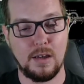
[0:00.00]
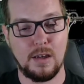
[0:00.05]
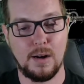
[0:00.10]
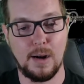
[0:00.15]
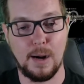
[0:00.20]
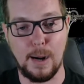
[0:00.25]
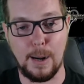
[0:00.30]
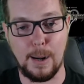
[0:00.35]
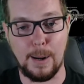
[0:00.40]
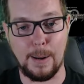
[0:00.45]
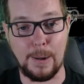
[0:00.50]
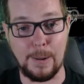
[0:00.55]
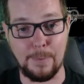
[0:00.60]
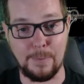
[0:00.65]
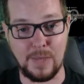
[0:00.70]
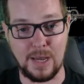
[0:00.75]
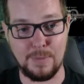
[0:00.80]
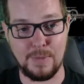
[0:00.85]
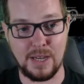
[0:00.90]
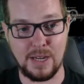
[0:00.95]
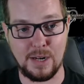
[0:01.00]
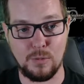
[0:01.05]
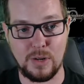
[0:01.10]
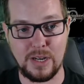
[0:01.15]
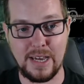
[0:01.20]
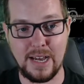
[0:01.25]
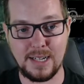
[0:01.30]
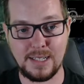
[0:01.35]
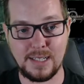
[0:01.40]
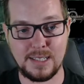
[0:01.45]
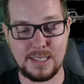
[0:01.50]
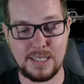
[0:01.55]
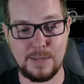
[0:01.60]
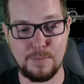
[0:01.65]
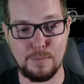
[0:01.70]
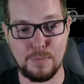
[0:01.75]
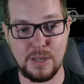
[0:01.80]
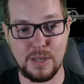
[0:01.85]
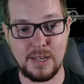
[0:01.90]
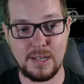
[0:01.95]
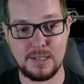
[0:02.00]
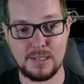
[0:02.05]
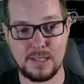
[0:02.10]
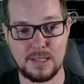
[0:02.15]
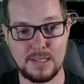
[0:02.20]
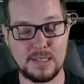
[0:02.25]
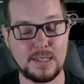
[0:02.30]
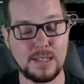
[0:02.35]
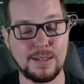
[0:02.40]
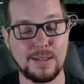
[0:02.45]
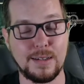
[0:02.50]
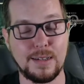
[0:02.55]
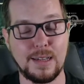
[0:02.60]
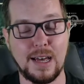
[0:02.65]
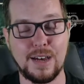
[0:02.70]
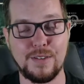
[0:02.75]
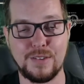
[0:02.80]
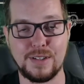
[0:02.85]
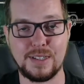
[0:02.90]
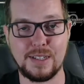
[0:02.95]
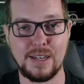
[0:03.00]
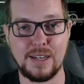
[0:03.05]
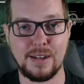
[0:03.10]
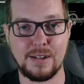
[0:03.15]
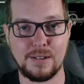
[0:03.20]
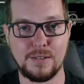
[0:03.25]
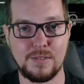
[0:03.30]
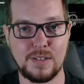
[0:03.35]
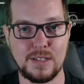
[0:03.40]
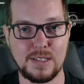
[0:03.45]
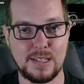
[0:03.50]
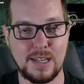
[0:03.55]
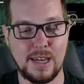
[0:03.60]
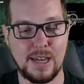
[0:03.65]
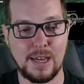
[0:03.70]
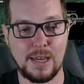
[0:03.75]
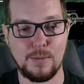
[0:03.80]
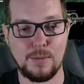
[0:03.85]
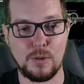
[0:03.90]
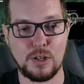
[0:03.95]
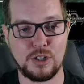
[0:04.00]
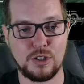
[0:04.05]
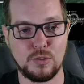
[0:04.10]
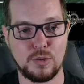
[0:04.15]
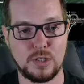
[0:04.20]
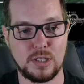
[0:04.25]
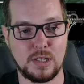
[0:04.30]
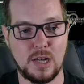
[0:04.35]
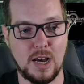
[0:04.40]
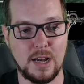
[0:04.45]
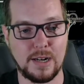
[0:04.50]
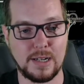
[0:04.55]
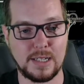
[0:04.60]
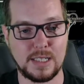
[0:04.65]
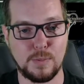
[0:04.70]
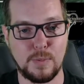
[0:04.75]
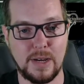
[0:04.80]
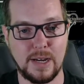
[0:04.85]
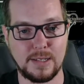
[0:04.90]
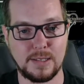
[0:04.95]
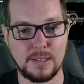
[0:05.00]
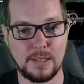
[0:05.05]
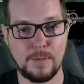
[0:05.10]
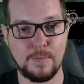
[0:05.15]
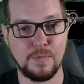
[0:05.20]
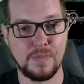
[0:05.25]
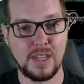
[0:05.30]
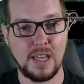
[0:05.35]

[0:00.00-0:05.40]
We got to see Biggs is still alive at the end of this game, which was unexpected.